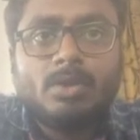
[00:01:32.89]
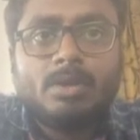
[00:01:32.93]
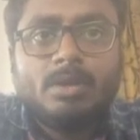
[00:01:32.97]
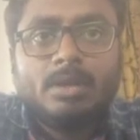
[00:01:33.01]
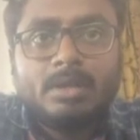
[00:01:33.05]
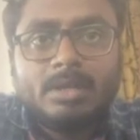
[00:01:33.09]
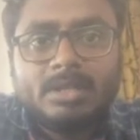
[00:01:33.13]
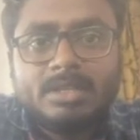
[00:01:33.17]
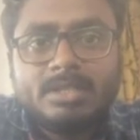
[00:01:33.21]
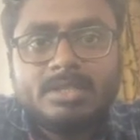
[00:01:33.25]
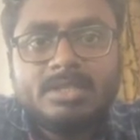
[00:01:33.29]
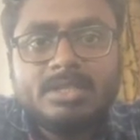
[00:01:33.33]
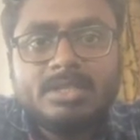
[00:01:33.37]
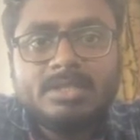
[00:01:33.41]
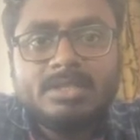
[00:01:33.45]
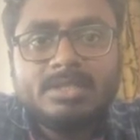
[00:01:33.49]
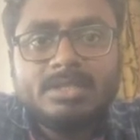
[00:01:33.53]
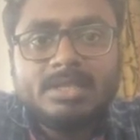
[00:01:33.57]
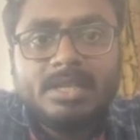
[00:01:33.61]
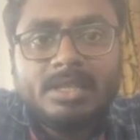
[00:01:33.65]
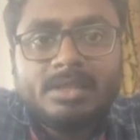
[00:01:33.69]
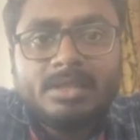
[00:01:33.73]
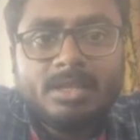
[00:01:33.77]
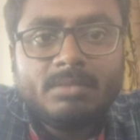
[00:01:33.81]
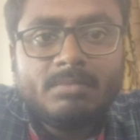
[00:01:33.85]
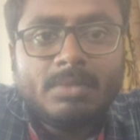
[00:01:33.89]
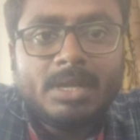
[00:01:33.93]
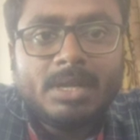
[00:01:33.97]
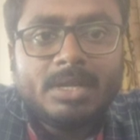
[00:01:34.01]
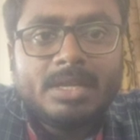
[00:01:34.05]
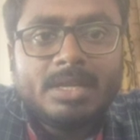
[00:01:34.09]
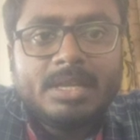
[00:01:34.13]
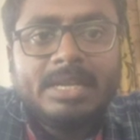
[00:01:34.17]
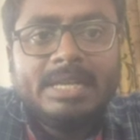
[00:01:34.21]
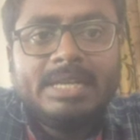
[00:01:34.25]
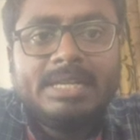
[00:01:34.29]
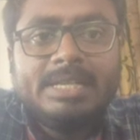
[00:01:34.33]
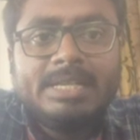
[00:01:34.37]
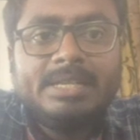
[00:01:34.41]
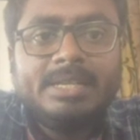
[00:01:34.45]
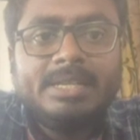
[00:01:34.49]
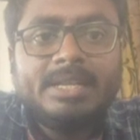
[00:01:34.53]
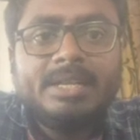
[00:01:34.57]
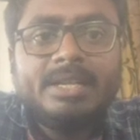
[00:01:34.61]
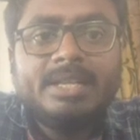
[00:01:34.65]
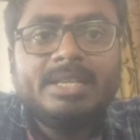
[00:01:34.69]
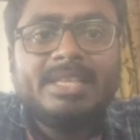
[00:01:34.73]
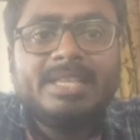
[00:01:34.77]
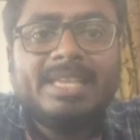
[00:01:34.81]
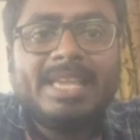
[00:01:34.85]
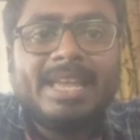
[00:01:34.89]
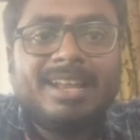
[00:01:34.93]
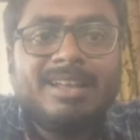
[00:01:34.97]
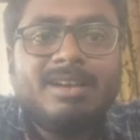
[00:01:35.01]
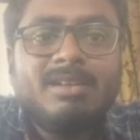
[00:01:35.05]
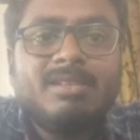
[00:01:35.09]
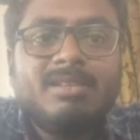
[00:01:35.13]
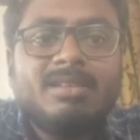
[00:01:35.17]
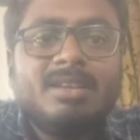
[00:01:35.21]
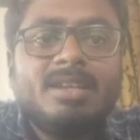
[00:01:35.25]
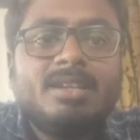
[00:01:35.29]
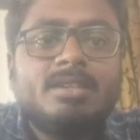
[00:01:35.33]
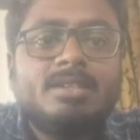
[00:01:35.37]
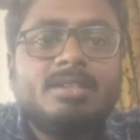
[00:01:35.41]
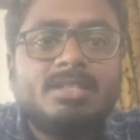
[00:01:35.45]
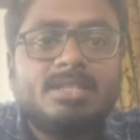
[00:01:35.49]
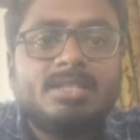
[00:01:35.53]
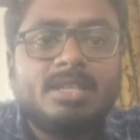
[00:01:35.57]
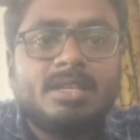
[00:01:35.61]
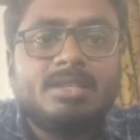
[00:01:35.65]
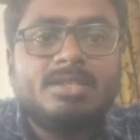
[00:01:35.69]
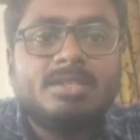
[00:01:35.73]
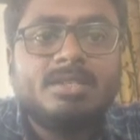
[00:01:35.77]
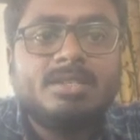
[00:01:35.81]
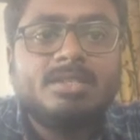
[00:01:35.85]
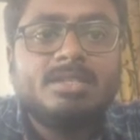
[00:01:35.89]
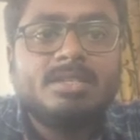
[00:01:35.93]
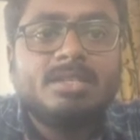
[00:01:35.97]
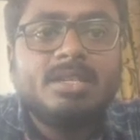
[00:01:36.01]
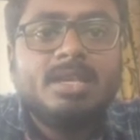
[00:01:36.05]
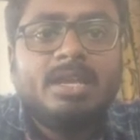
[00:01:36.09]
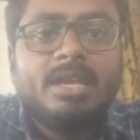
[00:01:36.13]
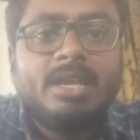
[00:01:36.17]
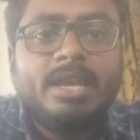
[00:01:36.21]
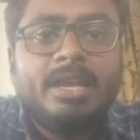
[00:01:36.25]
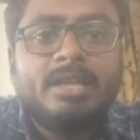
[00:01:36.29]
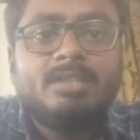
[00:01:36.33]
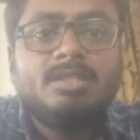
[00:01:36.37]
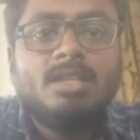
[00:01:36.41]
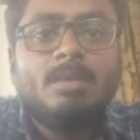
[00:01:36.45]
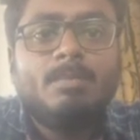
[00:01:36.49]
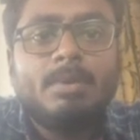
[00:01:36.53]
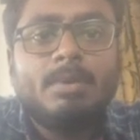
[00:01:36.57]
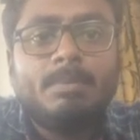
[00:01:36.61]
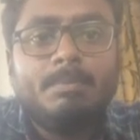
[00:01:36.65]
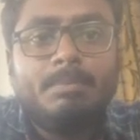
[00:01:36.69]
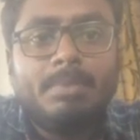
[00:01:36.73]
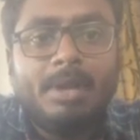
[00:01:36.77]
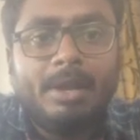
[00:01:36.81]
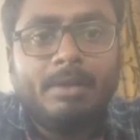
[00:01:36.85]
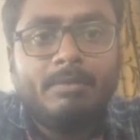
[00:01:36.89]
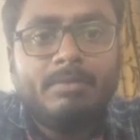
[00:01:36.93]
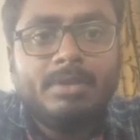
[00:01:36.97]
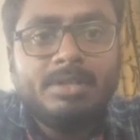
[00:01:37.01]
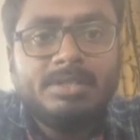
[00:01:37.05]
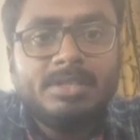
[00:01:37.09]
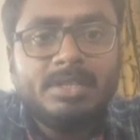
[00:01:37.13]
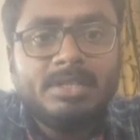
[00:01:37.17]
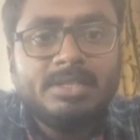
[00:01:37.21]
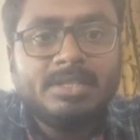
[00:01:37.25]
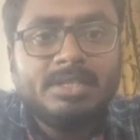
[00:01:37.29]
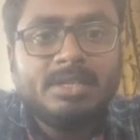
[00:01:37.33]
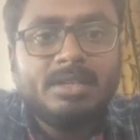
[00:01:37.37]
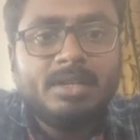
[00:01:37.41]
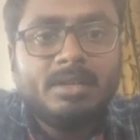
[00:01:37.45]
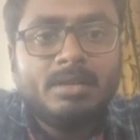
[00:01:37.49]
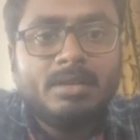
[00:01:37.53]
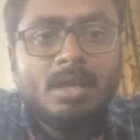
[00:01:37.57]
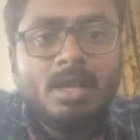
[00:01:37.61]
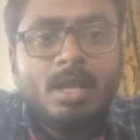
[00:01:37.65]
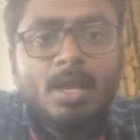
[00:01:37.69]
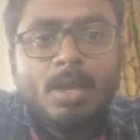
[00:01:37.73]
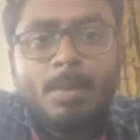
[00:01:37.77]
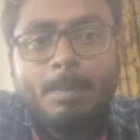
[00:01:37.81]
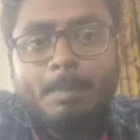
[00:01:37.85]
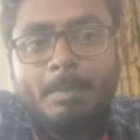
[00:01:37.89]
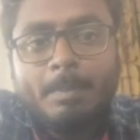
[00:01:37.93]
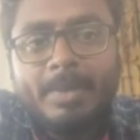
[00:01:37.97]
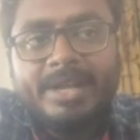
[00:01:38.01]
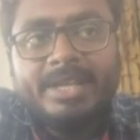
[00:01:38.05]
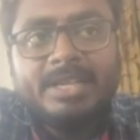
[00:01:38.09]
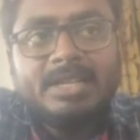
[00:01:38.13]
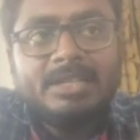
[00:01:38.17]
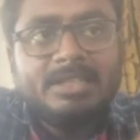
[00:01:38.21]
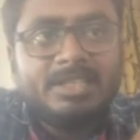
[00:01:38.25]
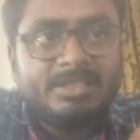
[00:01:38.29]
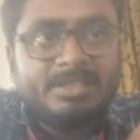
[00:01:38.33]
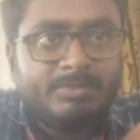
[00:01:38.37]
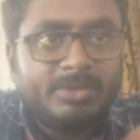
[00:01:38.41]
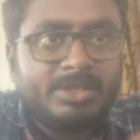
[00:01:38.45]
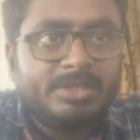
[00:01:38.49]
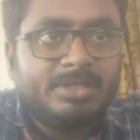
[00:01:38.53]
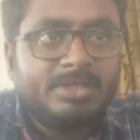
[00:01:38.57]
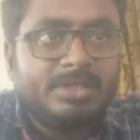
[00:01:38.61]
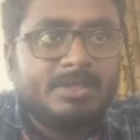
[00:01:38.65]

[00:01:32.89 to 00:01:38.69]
Ridges is nothing but detecting elongated structures, example blood vessels in medical images.